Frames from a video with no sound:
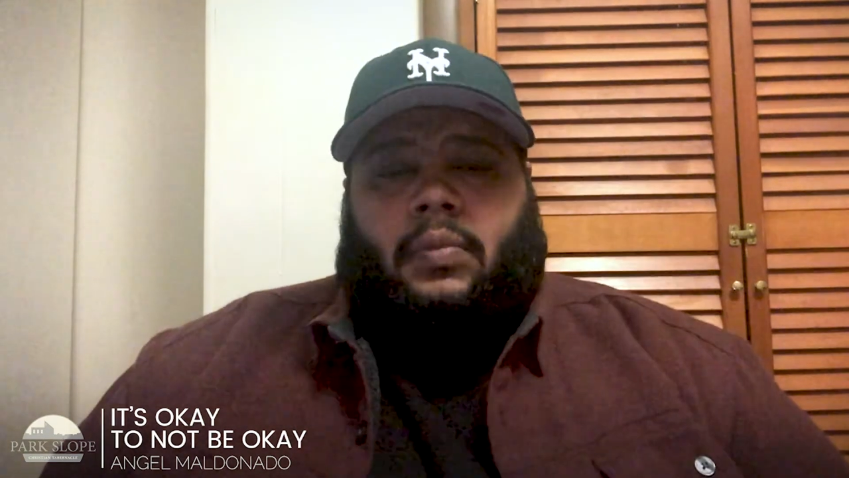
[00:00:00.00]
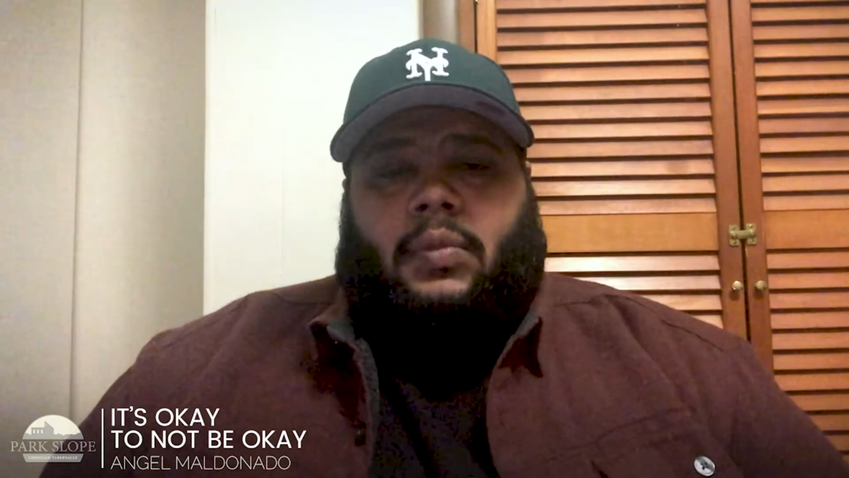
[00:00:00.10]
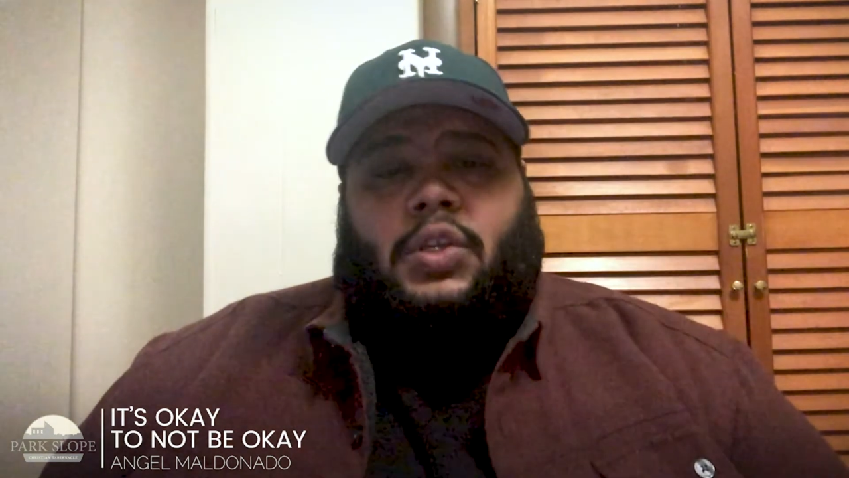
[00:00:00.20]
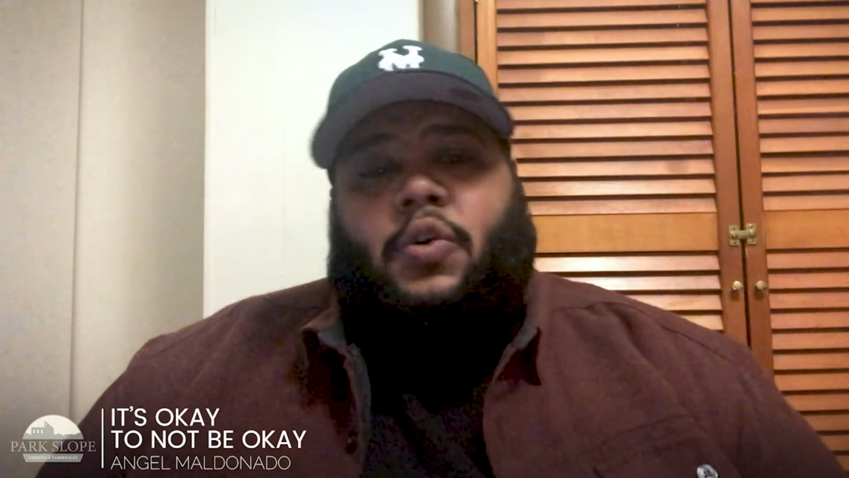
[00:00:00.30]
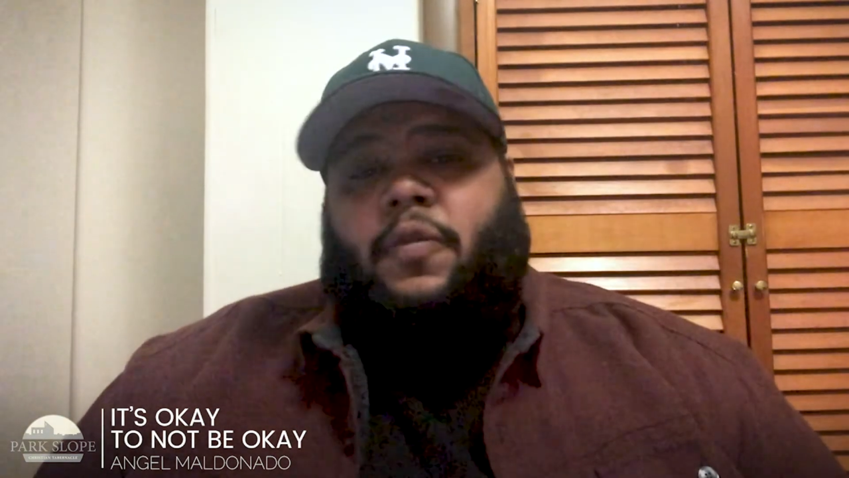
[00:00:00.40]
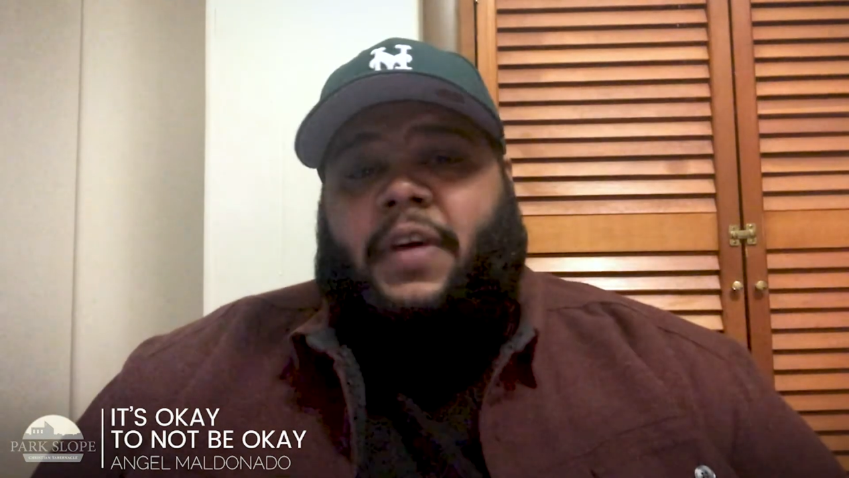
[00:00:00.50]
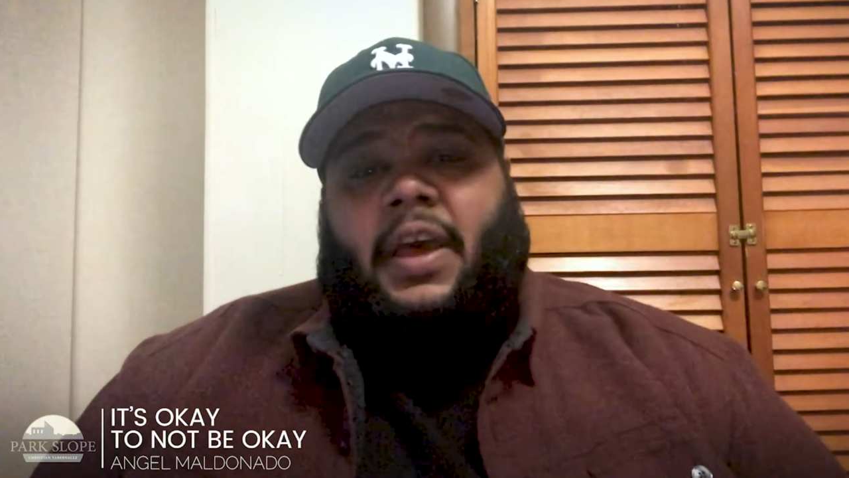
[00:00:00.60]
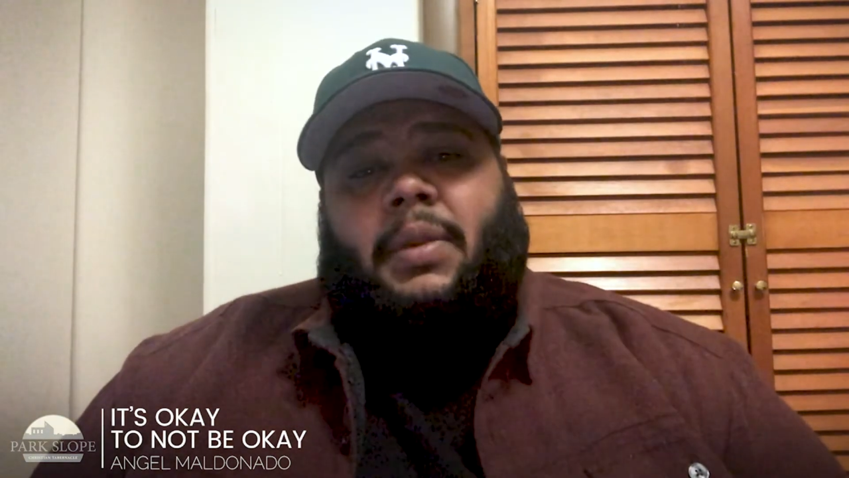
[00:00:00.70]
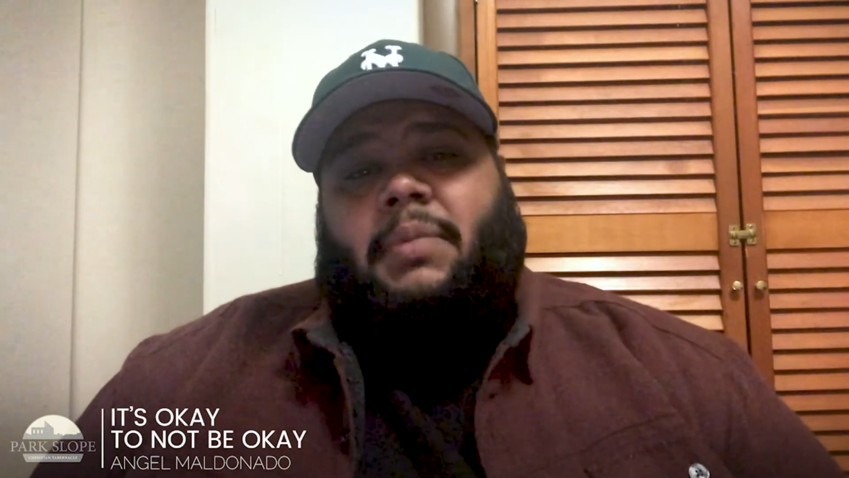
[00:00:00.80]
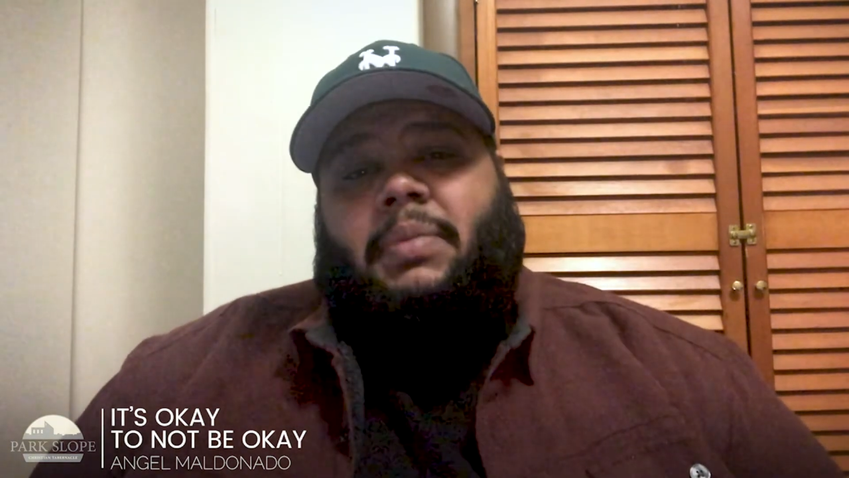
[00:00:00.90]
So
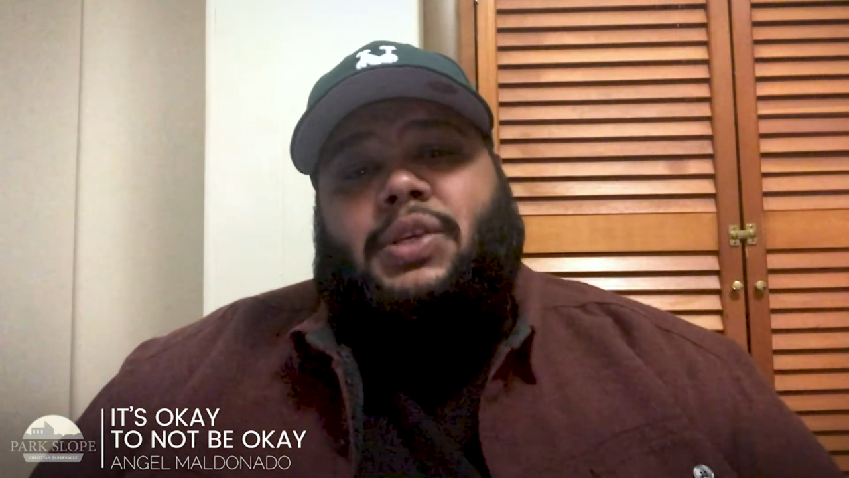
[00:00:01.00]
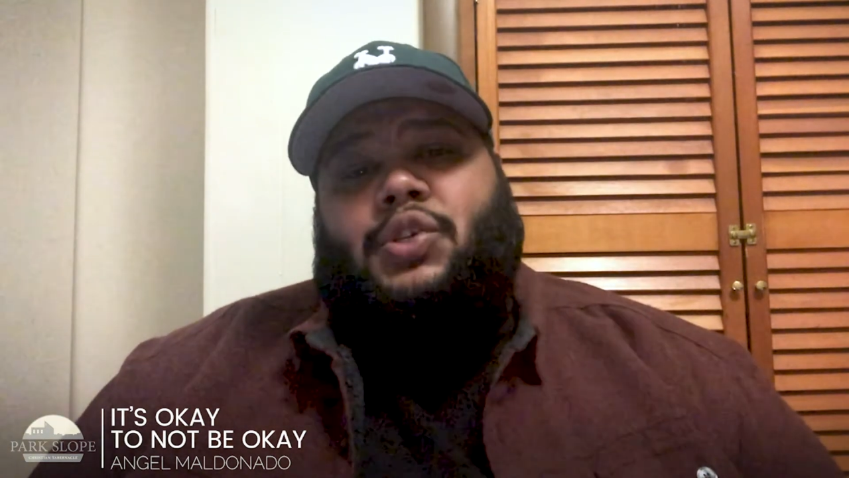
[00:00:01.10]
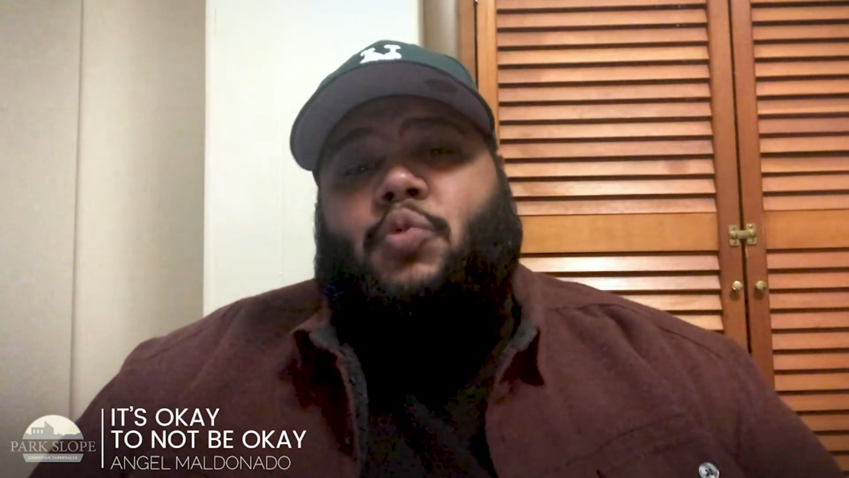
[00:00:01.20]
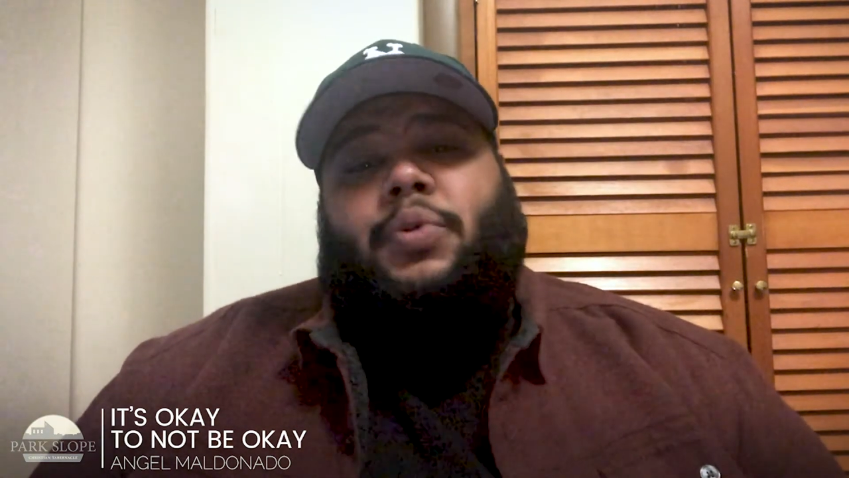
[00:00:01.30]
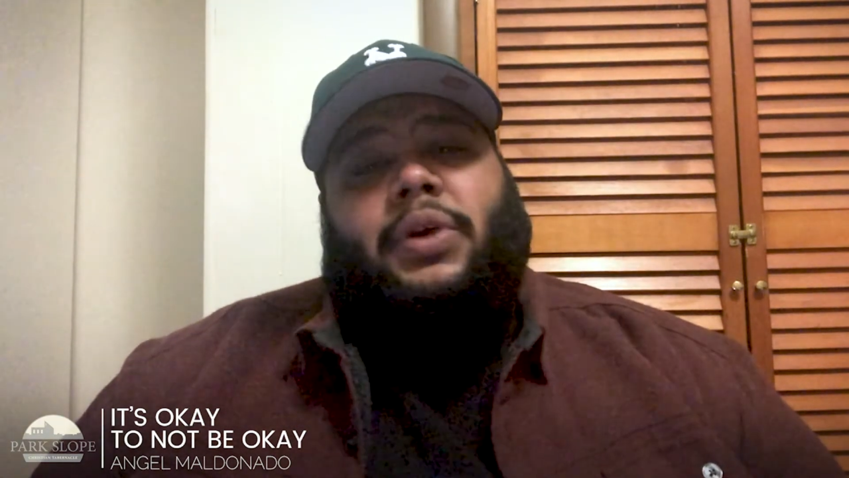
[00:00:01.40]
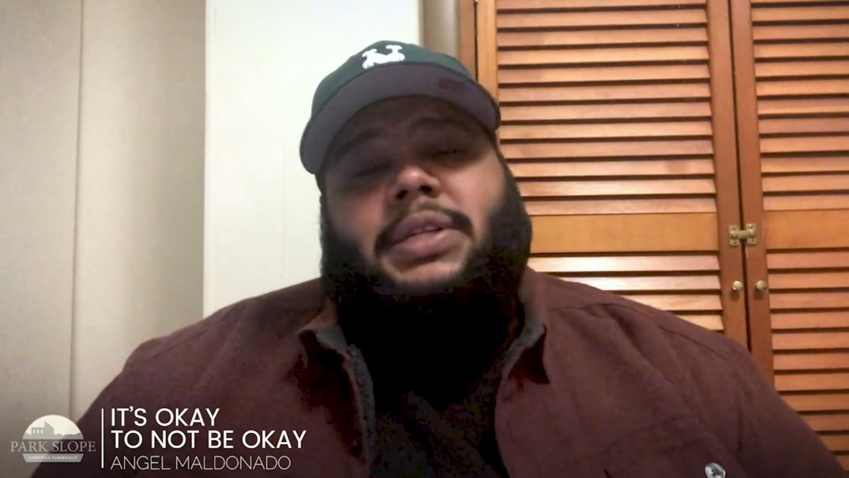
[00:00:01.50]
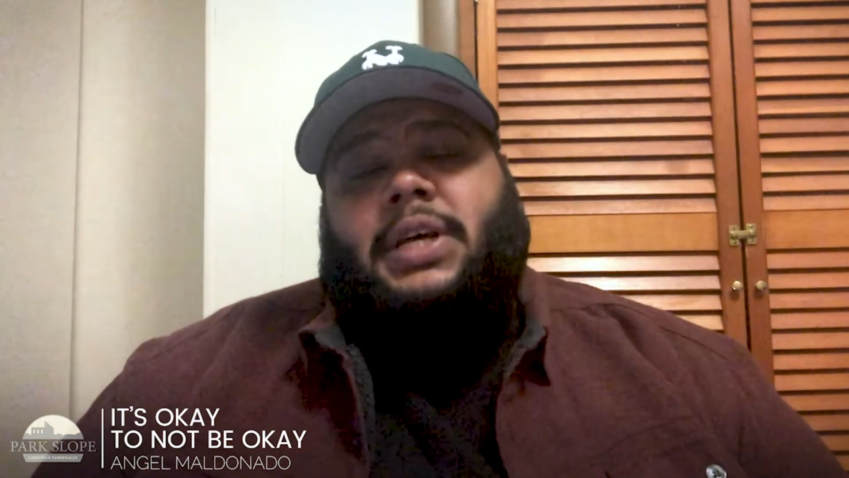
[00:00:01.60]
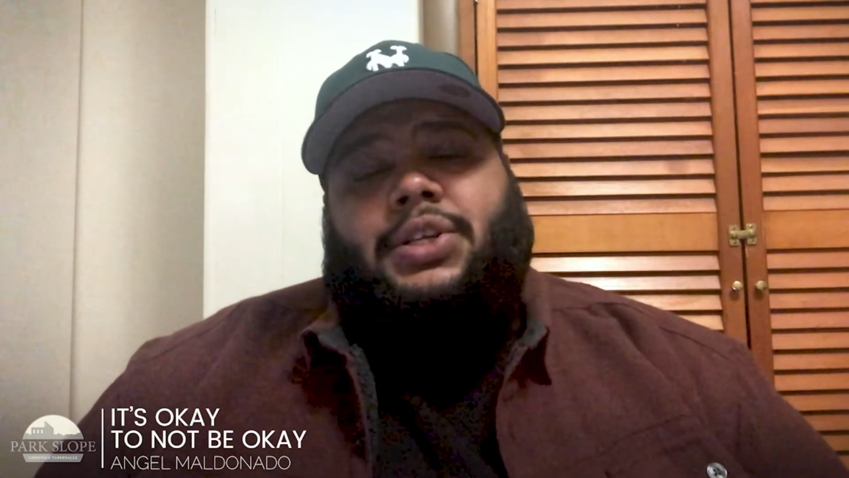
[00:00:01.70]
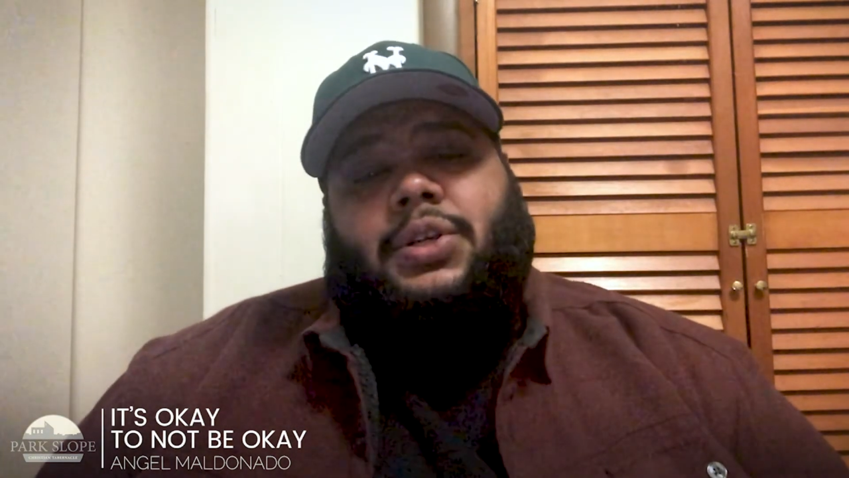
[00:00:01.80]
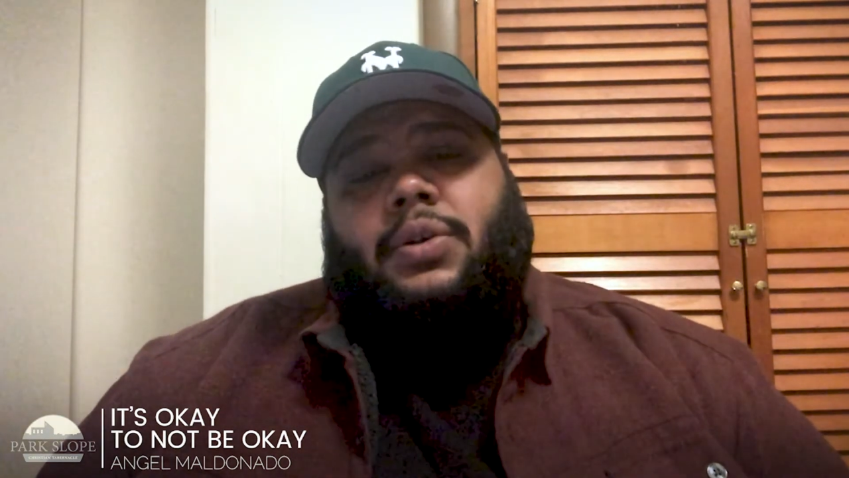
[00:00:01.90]
family, be super
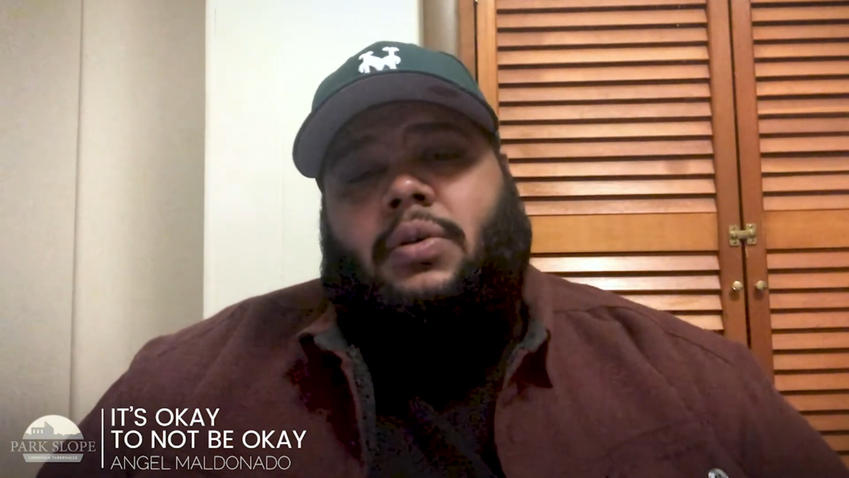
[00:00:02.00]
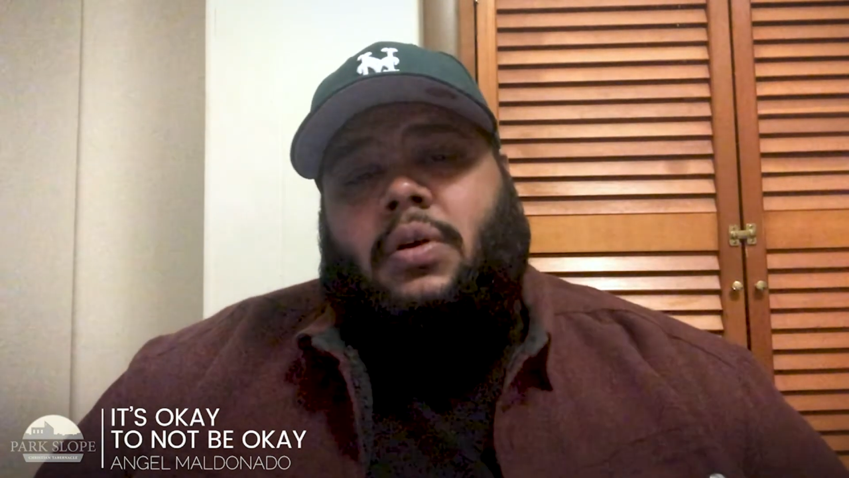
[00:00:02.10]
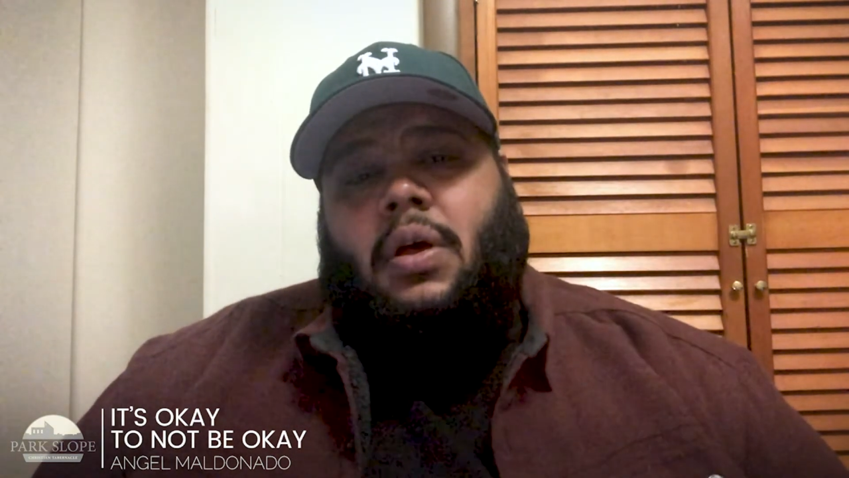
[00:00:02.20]
intentional